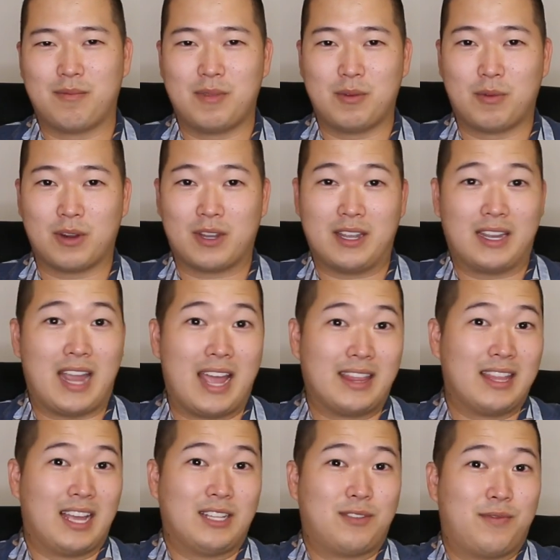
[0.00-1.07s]
of me working,
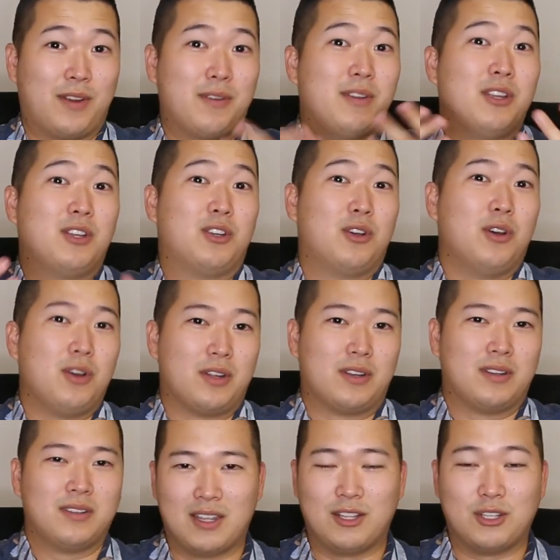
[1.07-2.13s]
and that's very good.
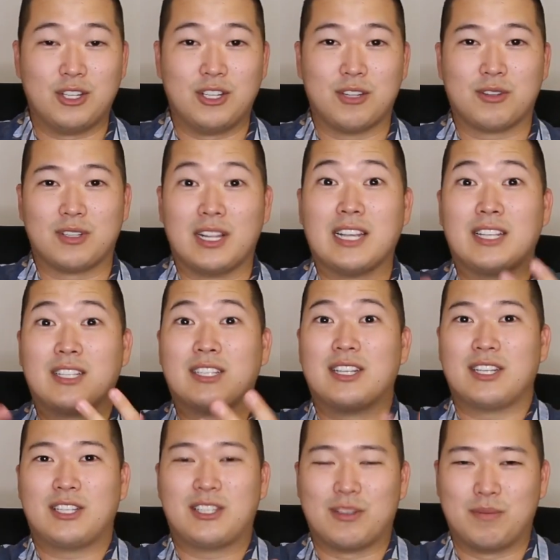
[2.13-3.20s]
Engineers like
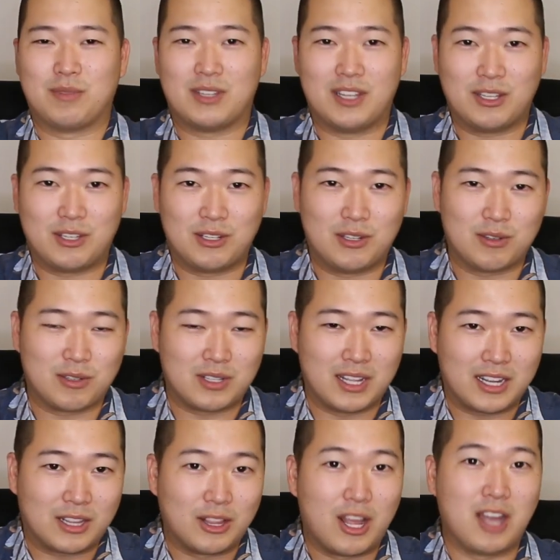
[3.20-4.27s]
systems, engineers
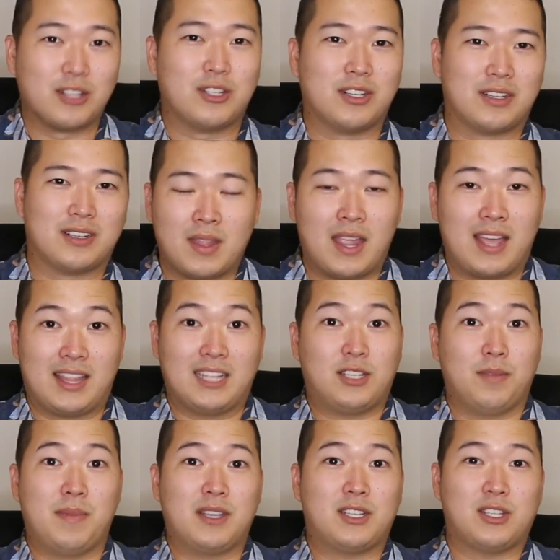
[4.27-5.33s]
like logic, and that's
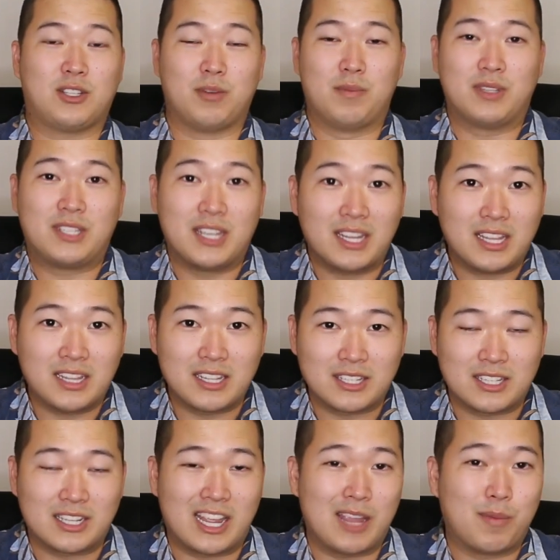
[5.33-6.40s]
what makes us so
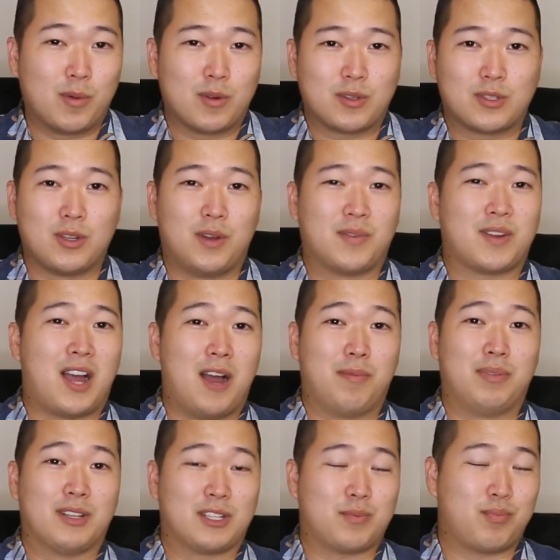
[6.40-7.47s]
meticulous and able to solve
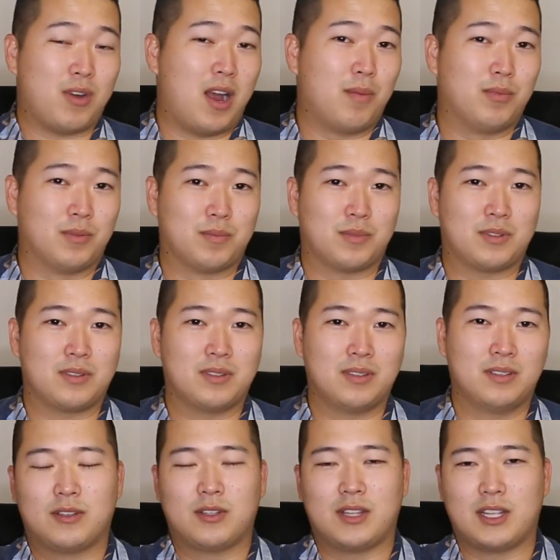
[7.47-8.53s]
complex problems.
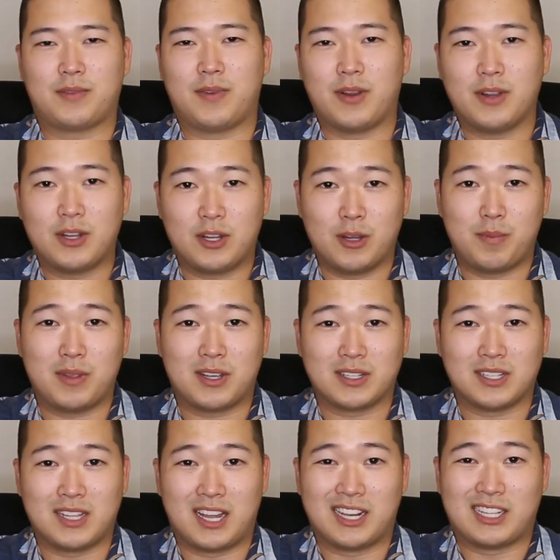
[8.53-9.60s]
So that's very good because
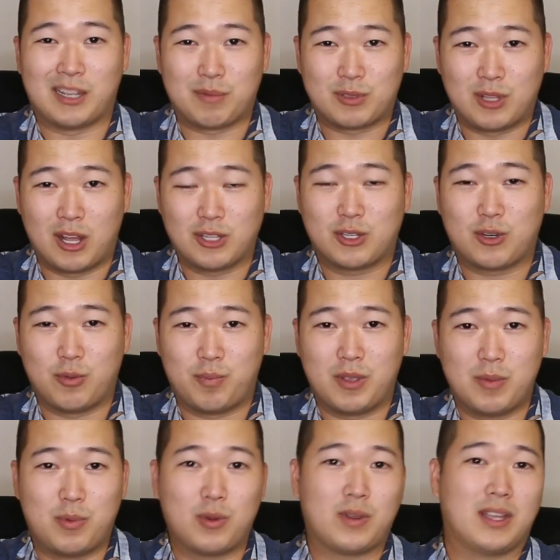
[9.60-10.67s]
a lot of times logical
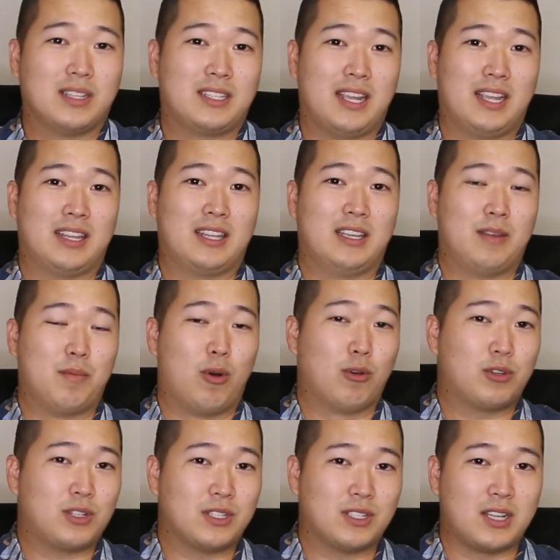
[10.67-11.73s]
people can take the
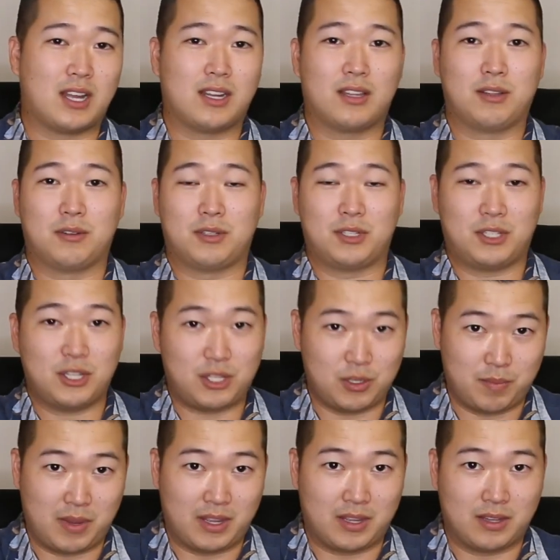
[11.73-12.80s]
emotions out of their
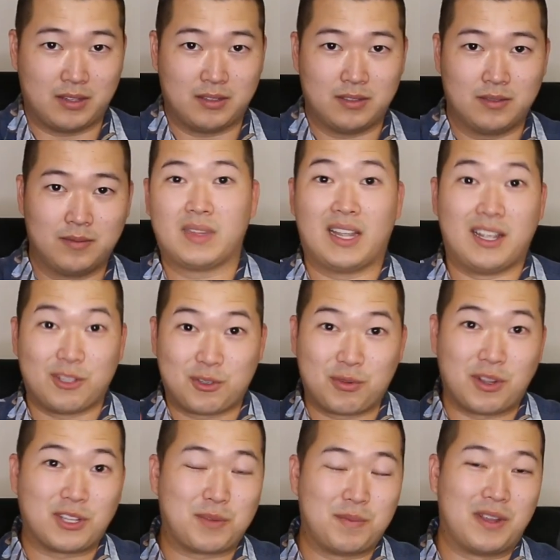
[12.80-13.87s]
decision making, and
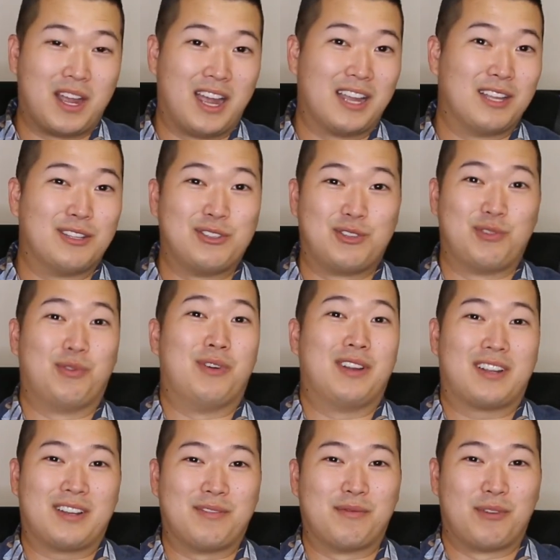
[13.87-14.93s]
trust me, I
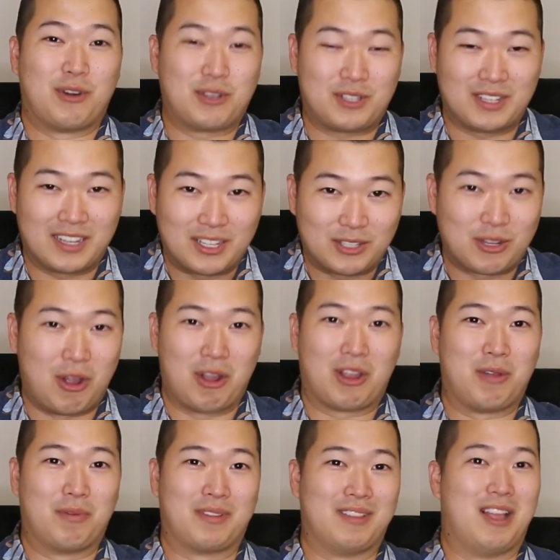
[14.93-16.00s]
enjoy conversing and
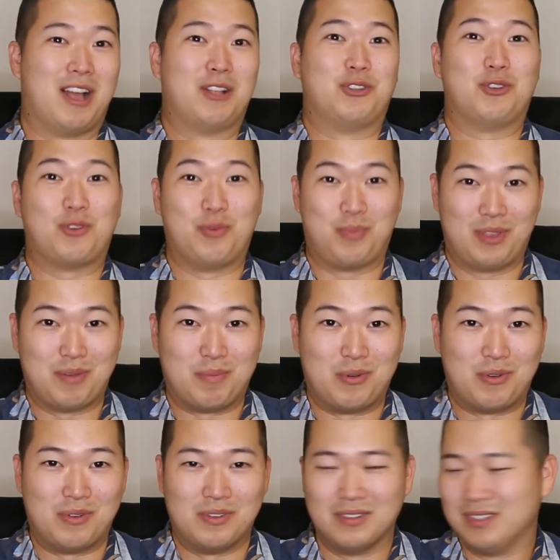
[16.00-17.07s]
talking with logical
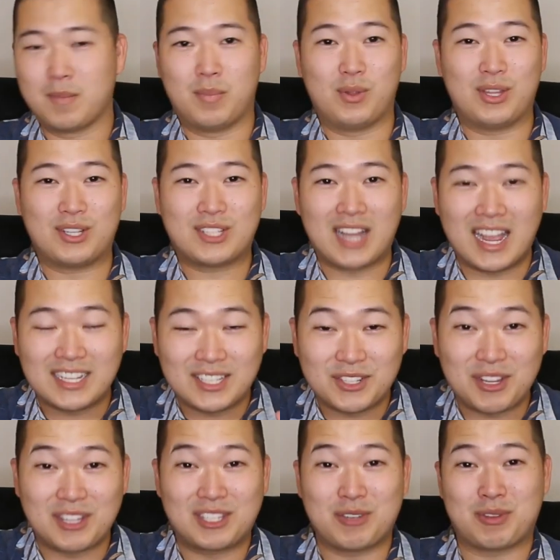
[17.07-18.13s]
people. But this ties in
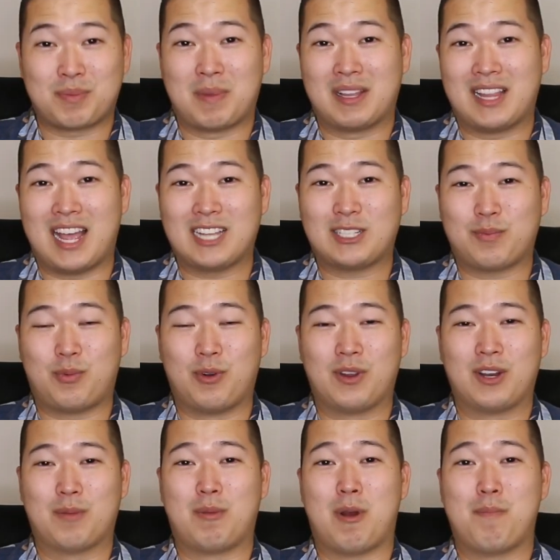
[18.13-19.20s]
nicely with my last
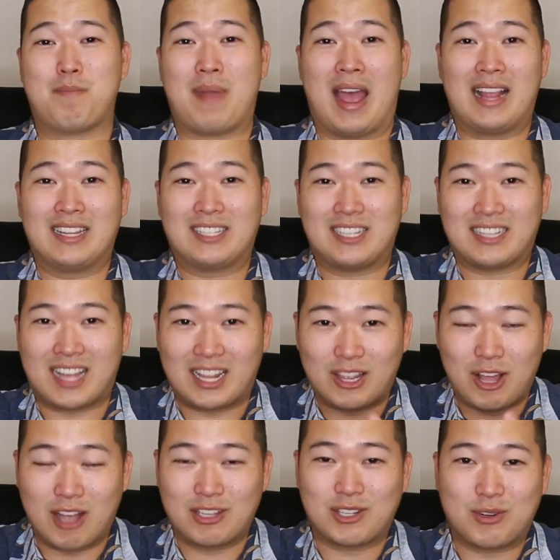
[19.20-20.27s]
point about balancing that
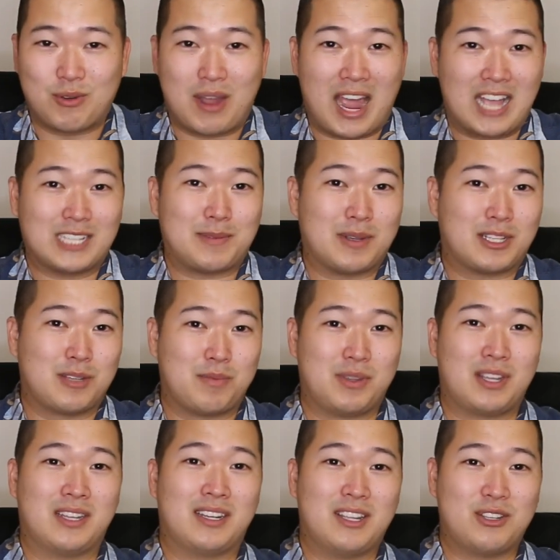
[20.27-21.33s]
logical aspect of
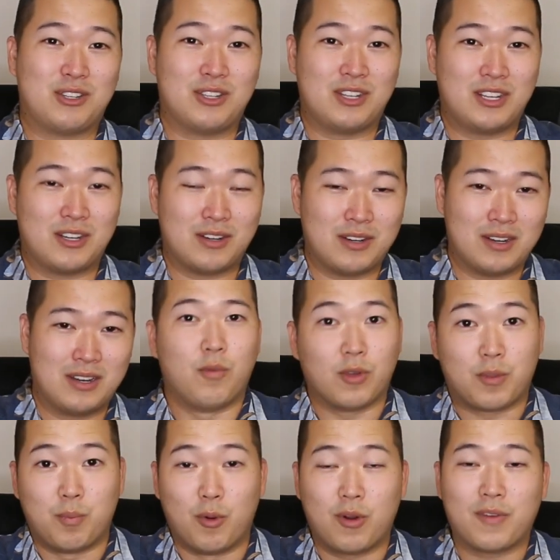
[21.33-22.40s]
being an engineer
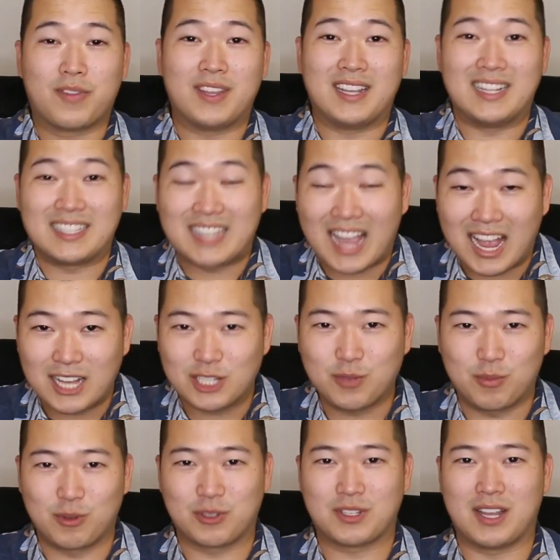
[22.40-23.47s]
with more of the
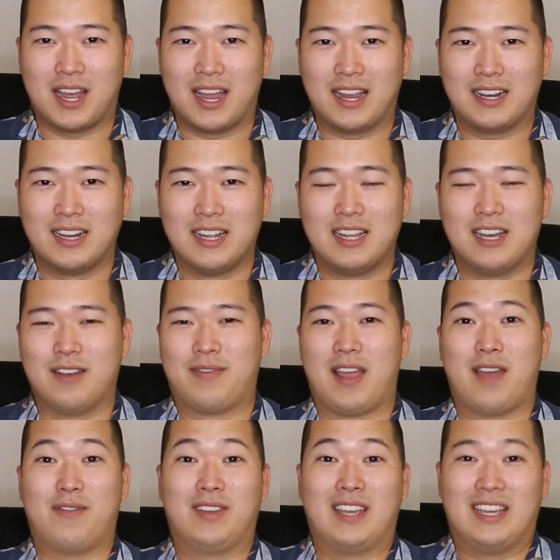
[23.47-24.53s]
intangible side of
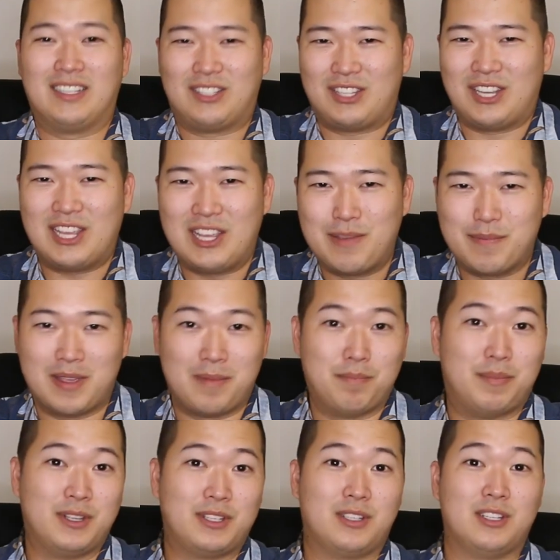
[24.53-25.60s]
having a team and
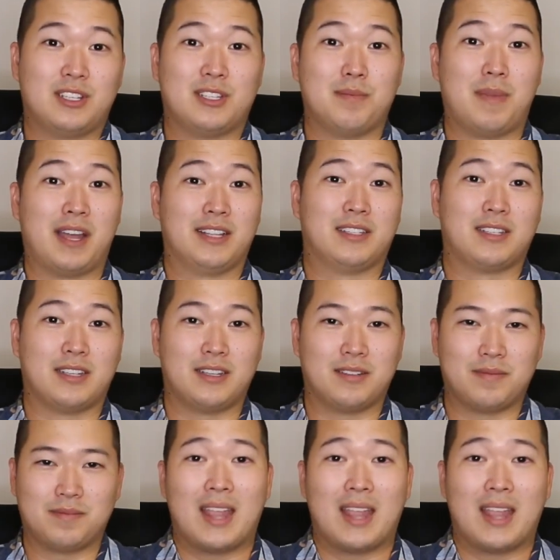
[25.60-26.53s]
business mindset.